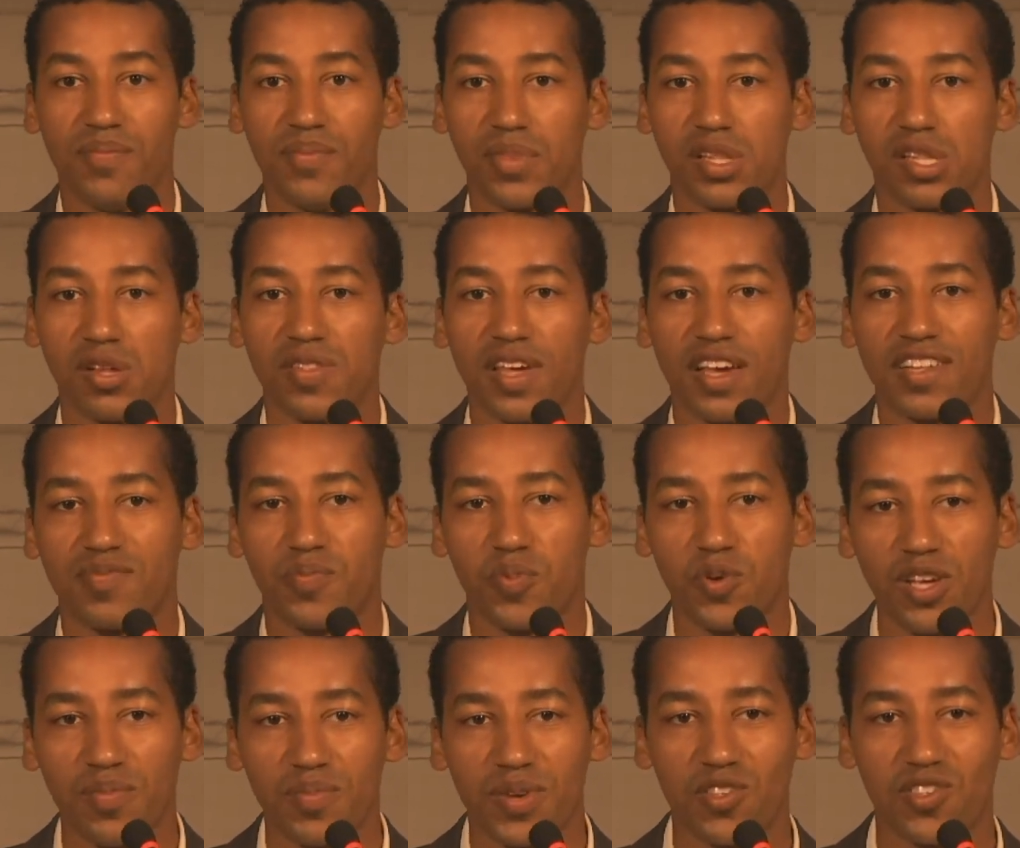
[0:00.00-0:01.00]
So that's
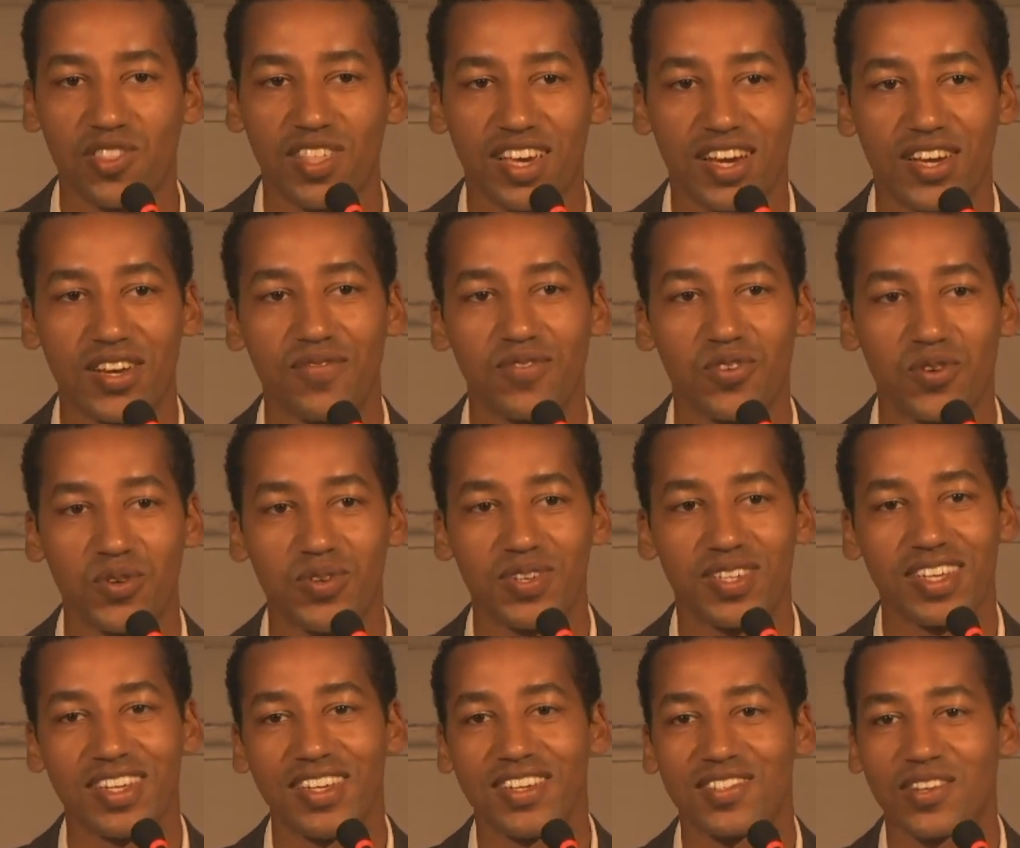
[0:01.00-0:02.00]
pretty much the kind of
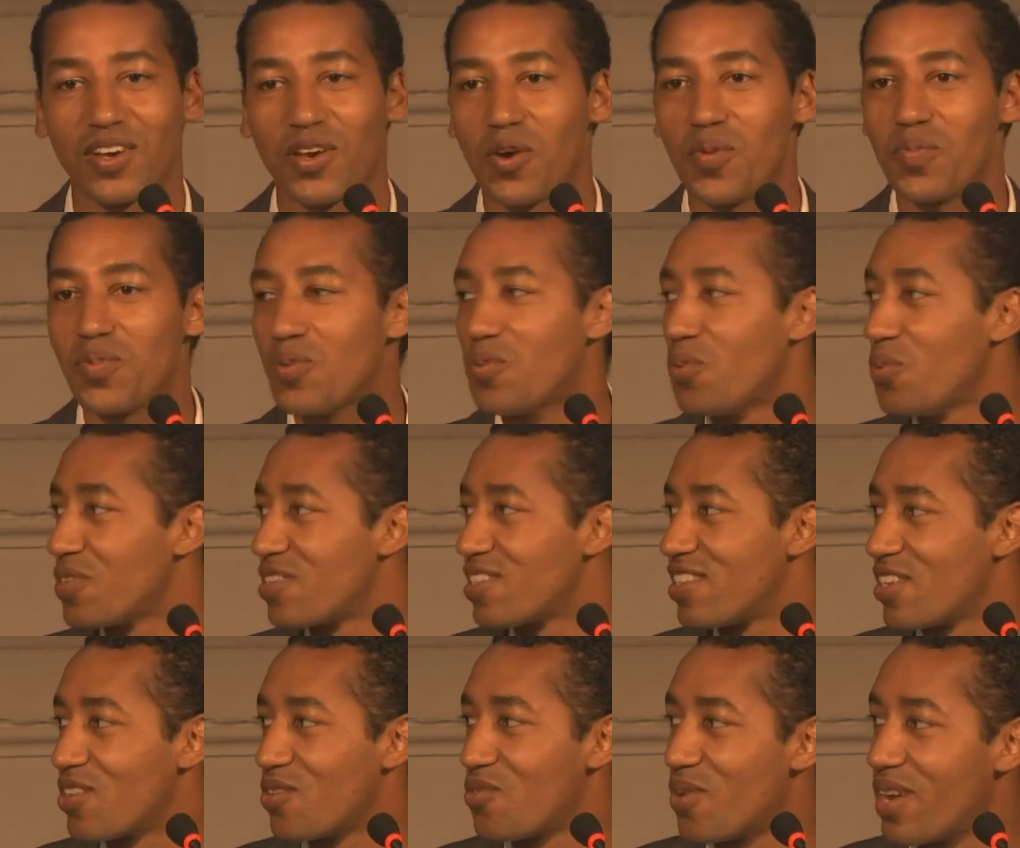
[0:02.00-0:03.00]
content. So I hope you all
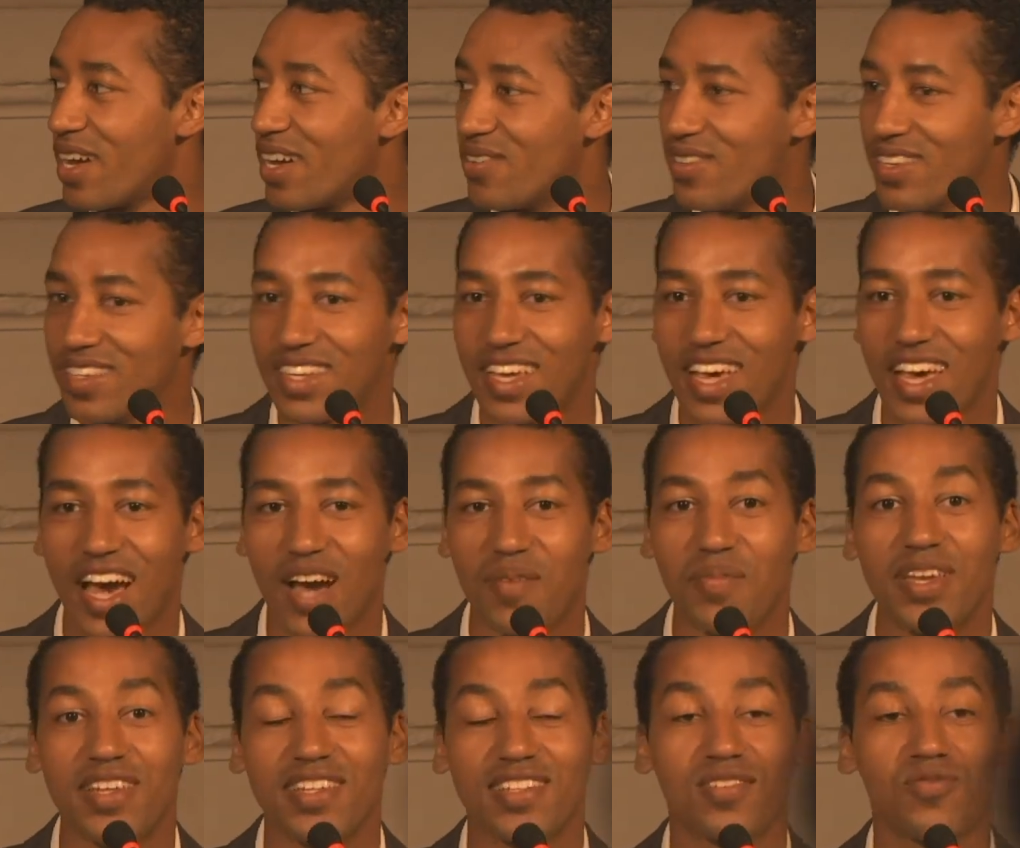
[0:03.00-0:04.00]
stick around. I
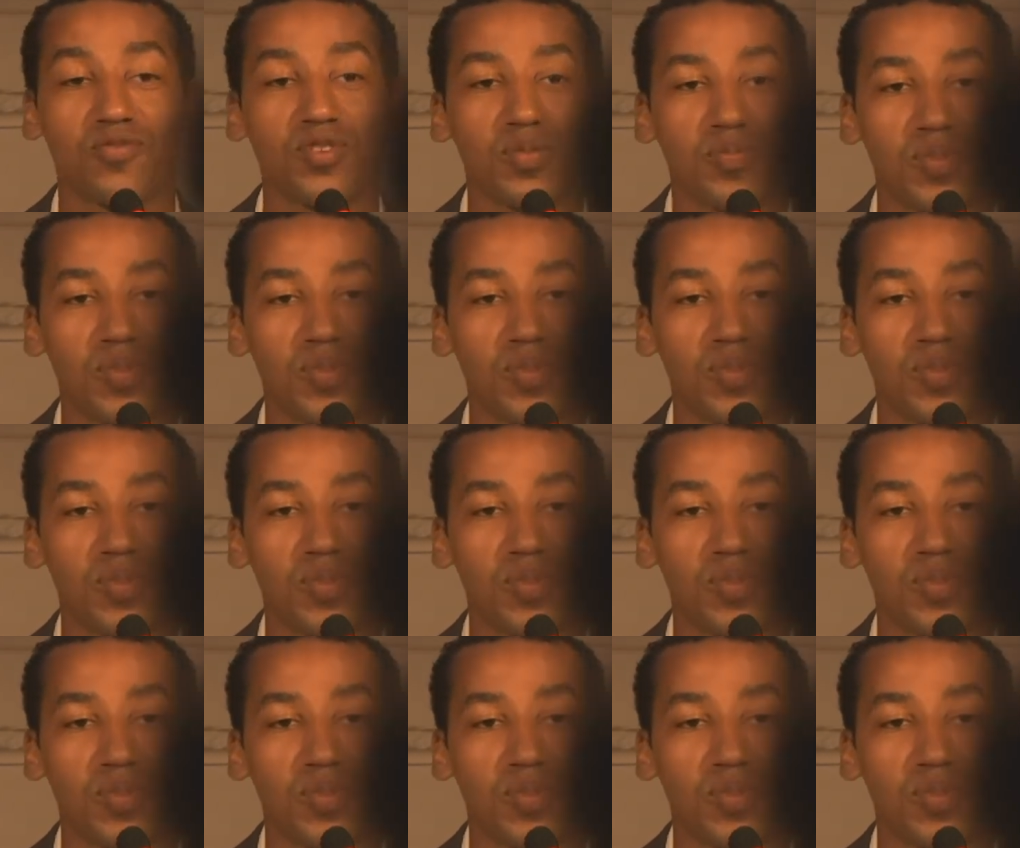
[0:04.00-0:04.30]
mean, it's a real